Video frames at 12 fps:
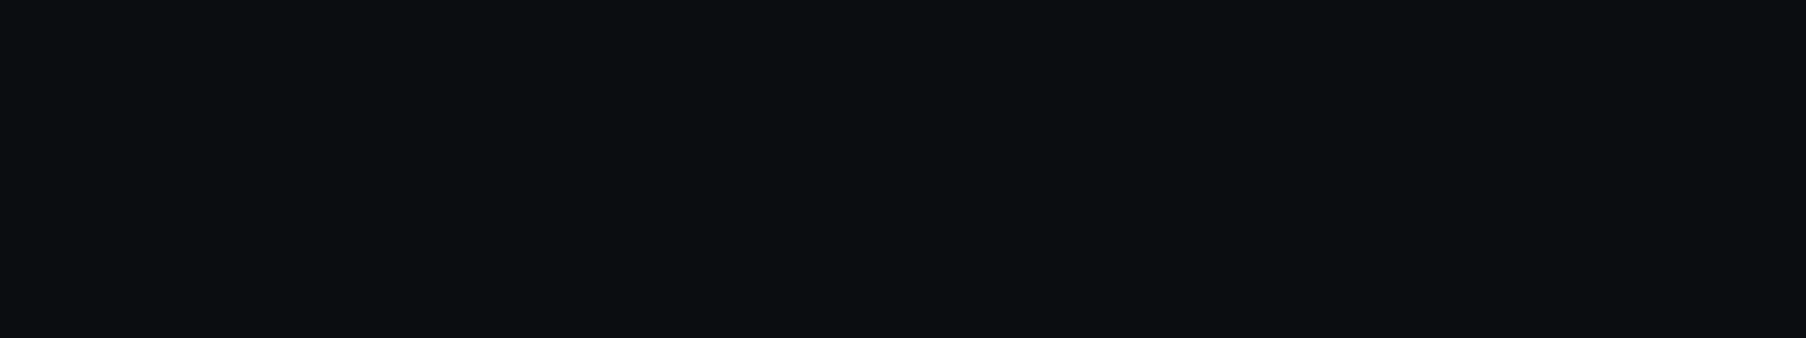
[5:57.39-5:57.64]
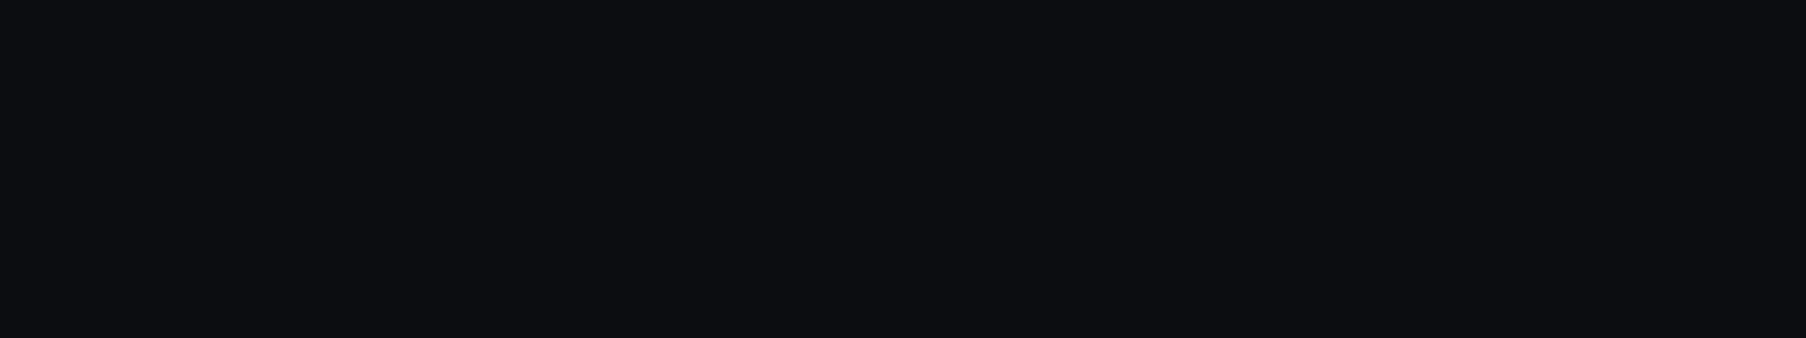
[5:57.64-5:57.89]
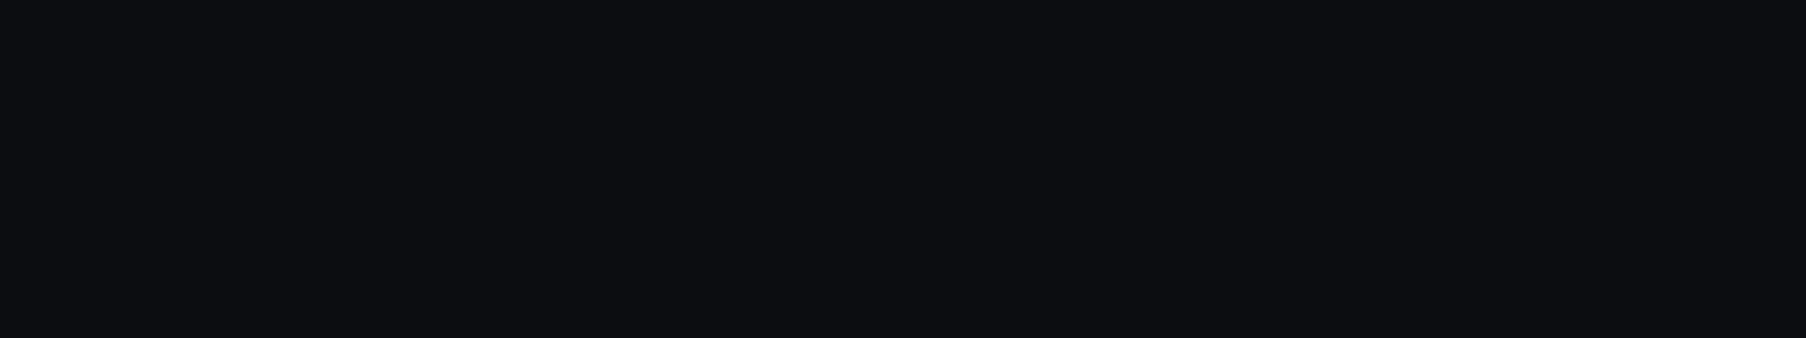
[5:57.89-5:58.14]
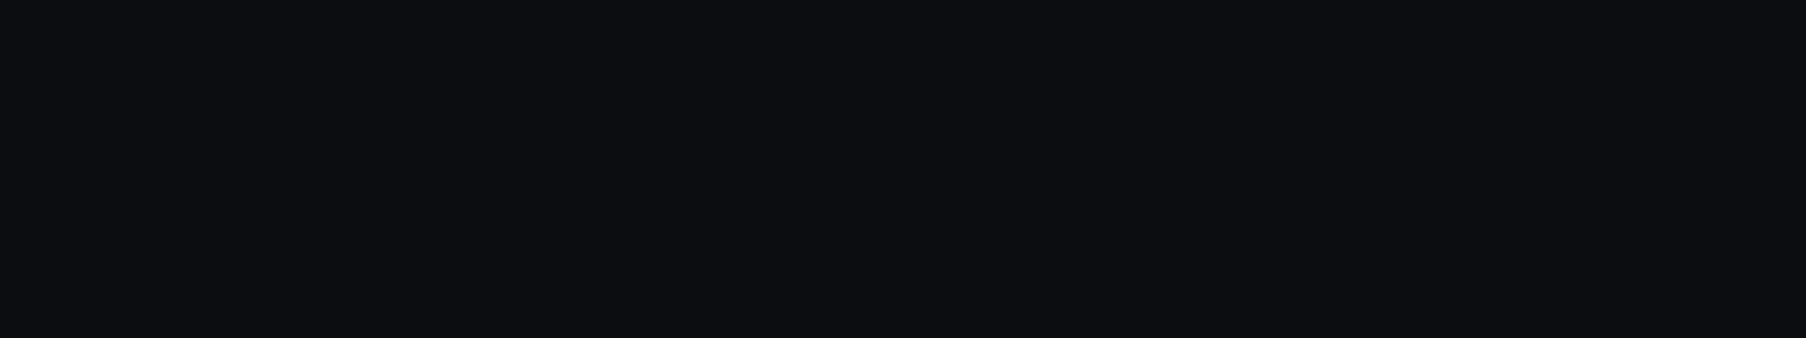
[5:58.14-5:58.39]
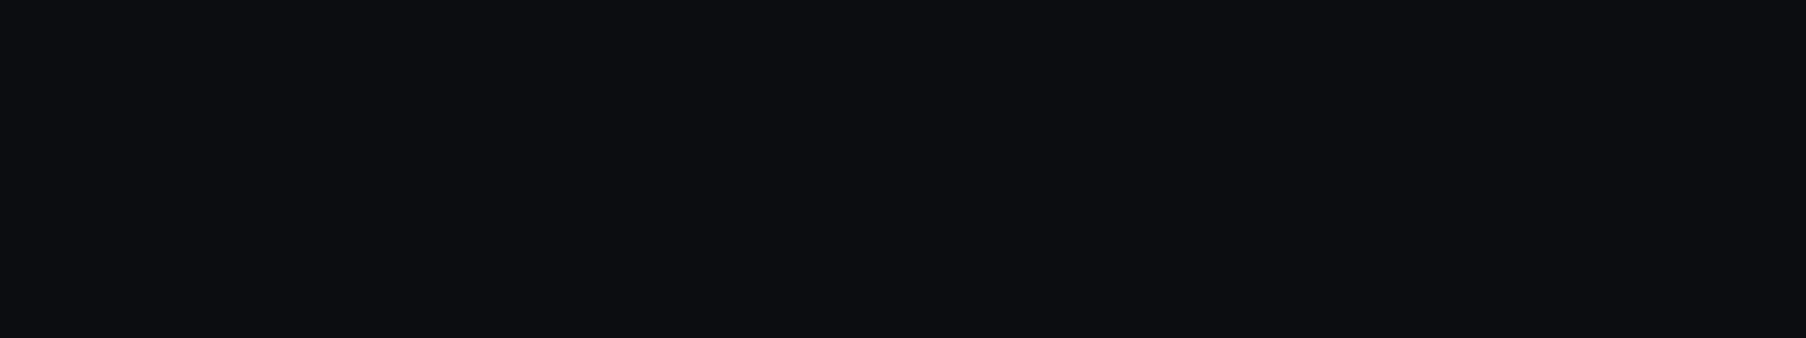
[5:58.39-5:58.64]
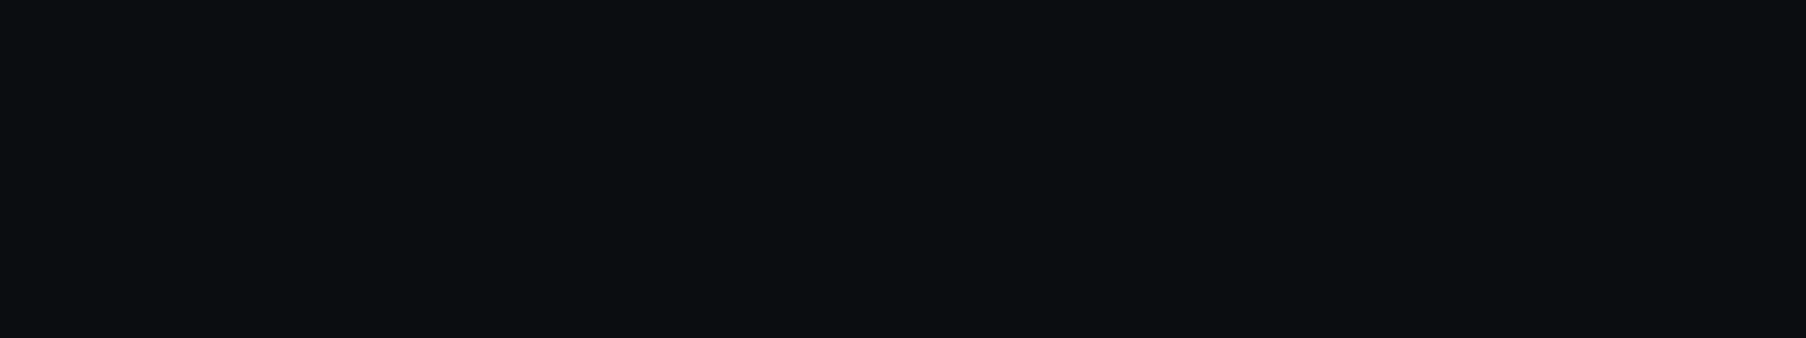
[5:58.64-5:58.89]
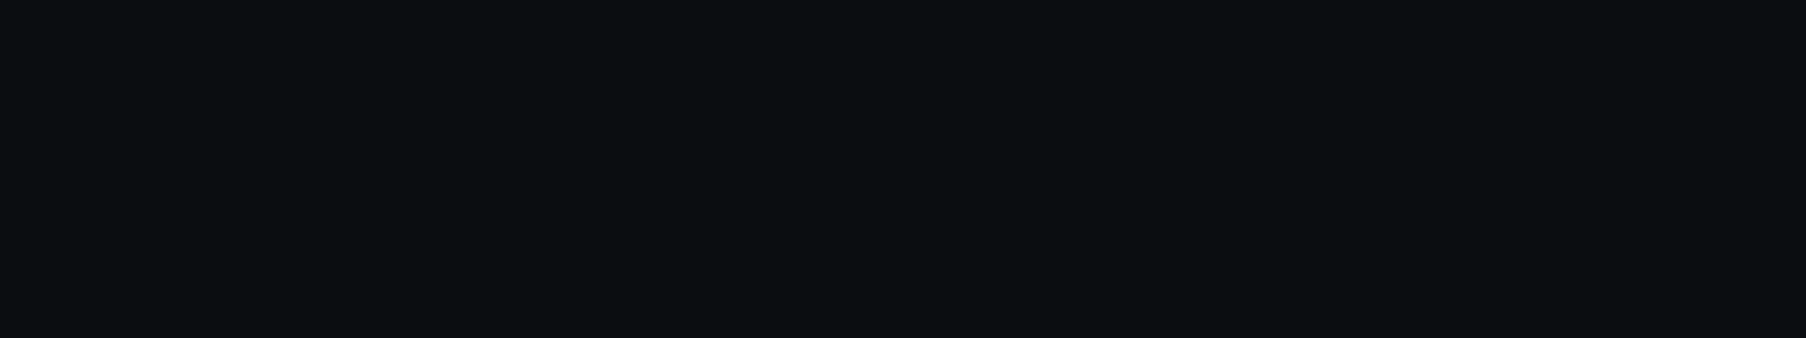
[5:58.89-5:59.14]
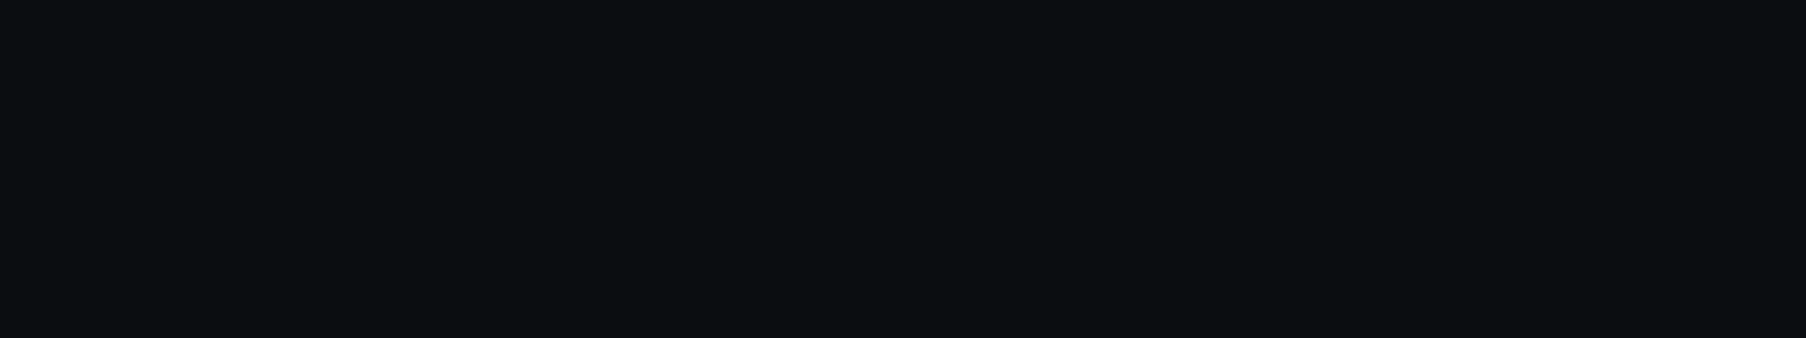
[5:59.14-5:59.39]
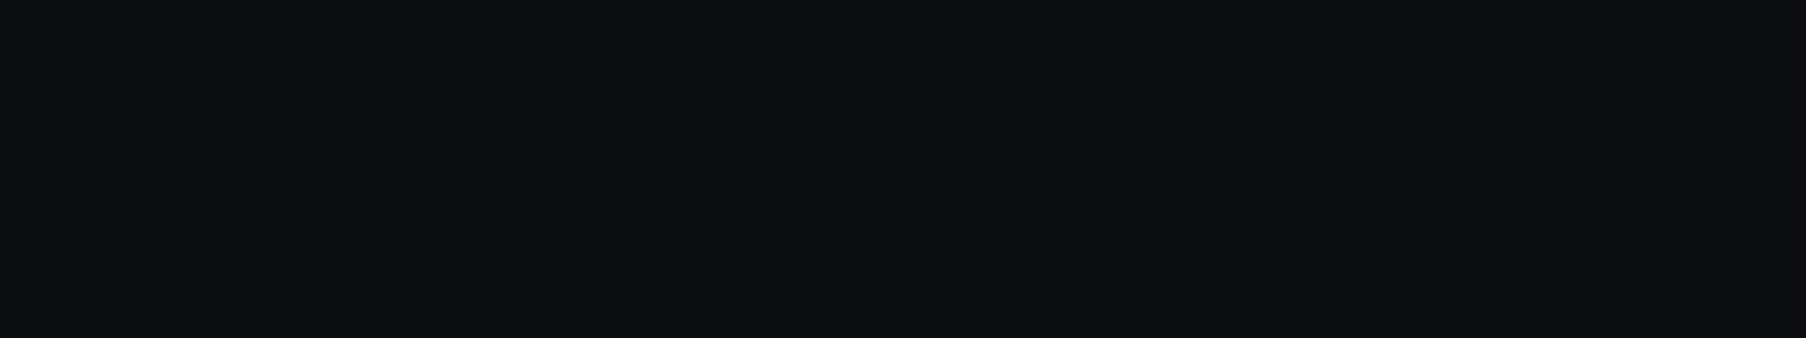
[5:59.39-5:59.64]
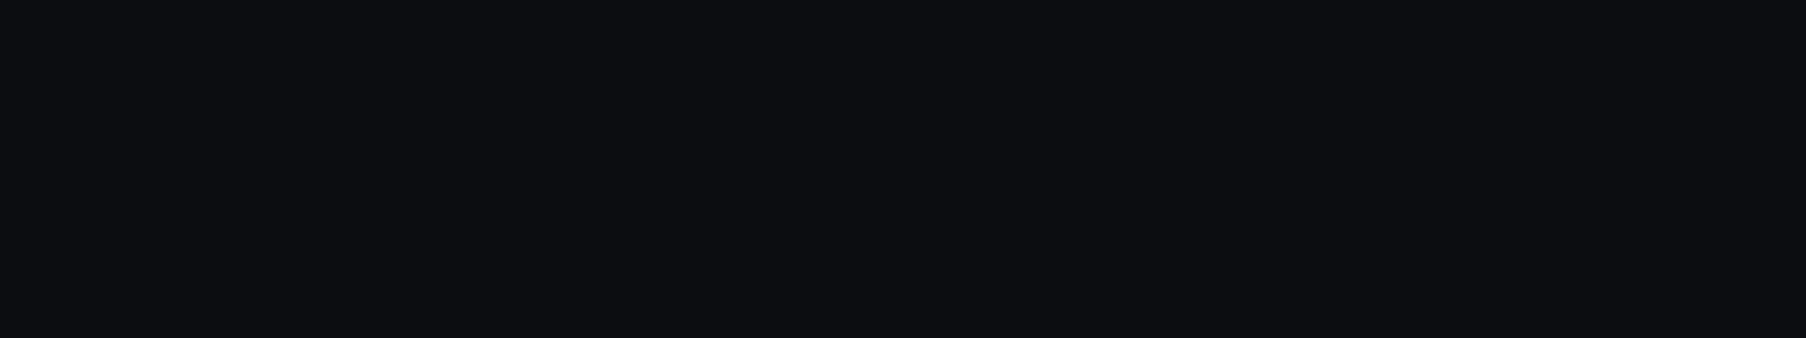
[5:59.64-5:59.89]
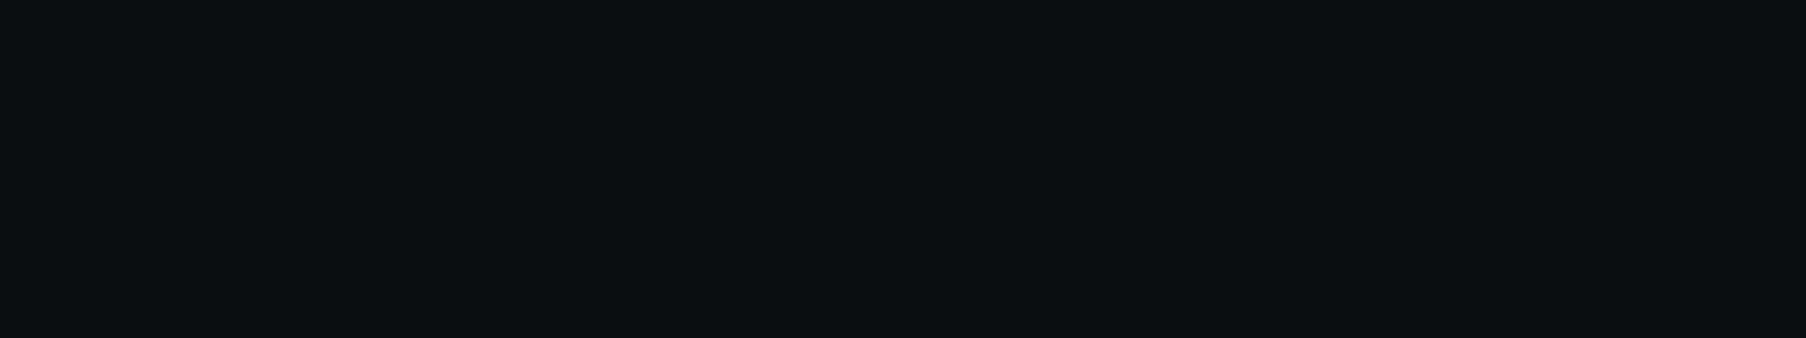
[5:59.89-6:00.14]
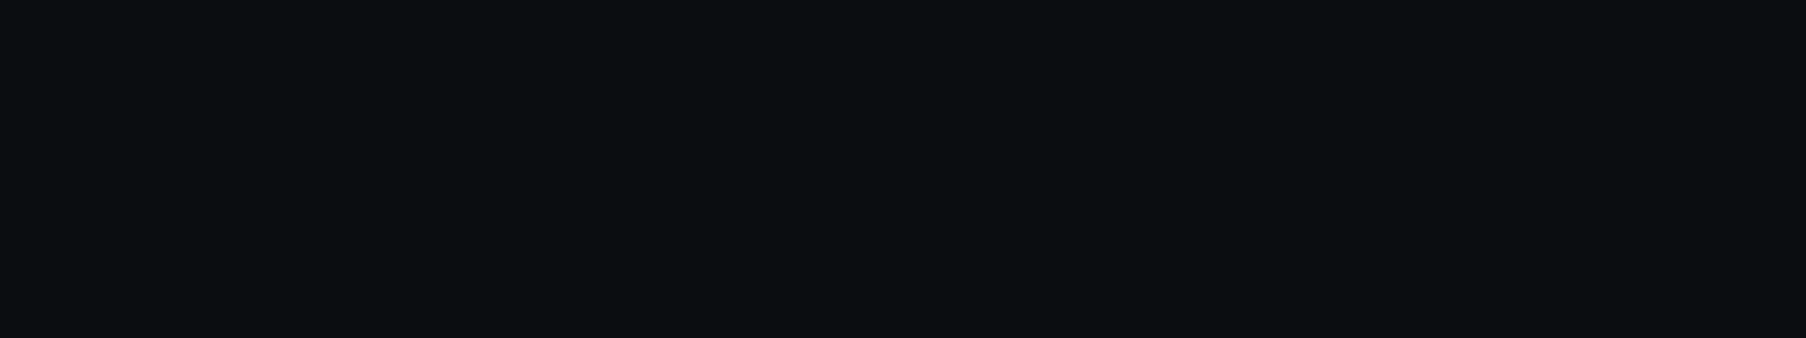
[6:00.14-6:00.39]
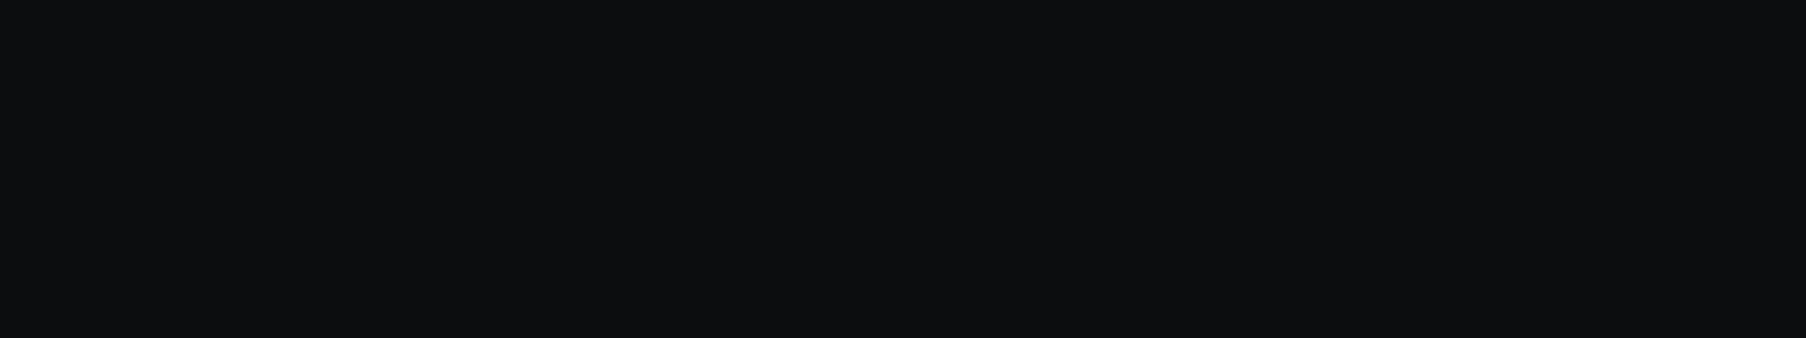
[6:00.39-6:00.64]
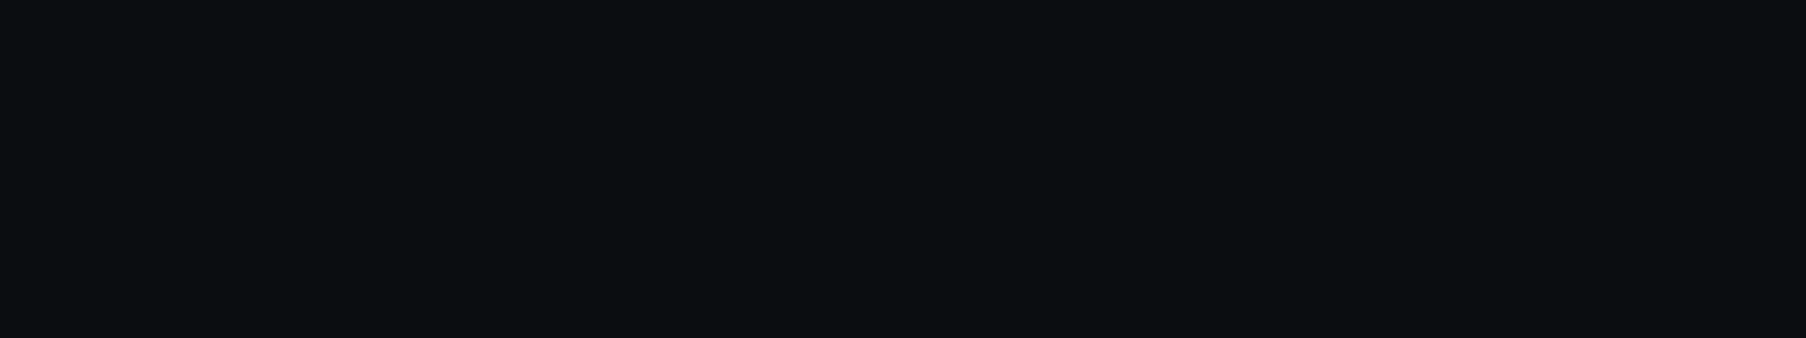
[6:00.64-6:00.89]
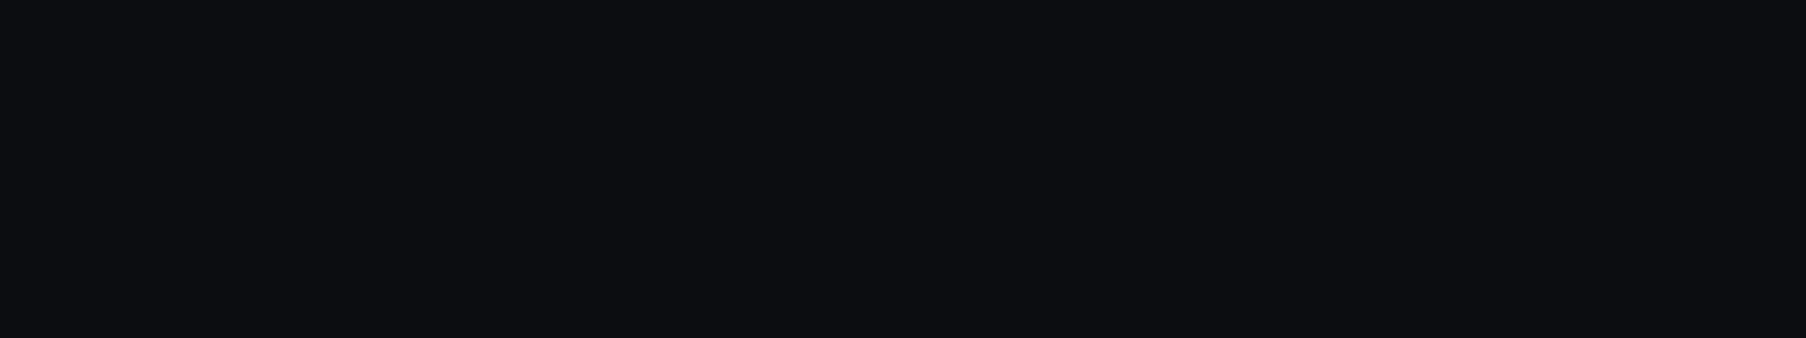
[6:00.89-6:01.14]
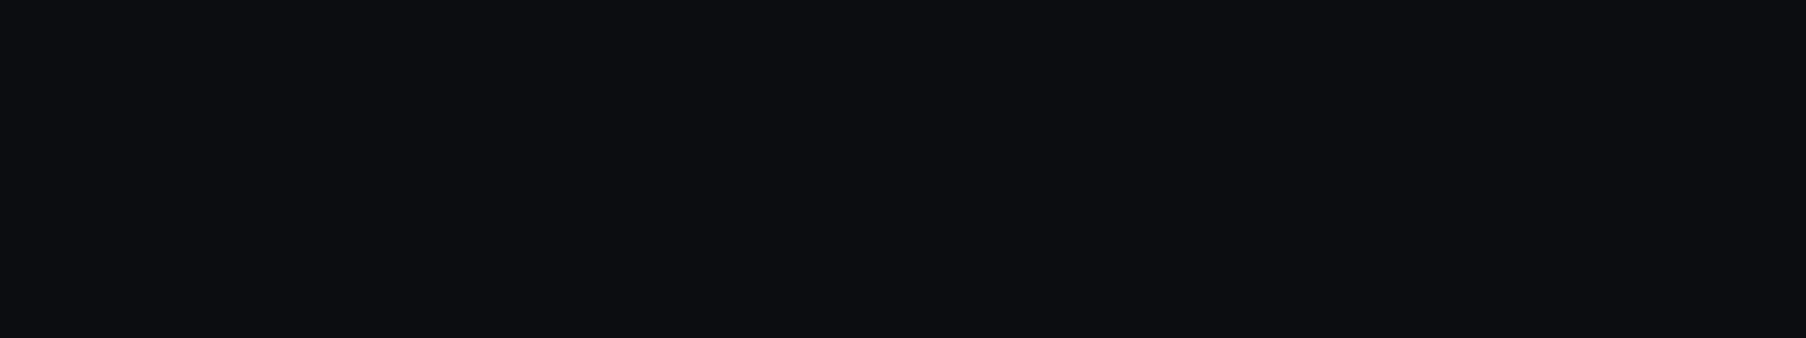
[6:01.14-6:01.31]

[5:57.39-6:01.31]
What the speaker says: [unreadable: no face in view]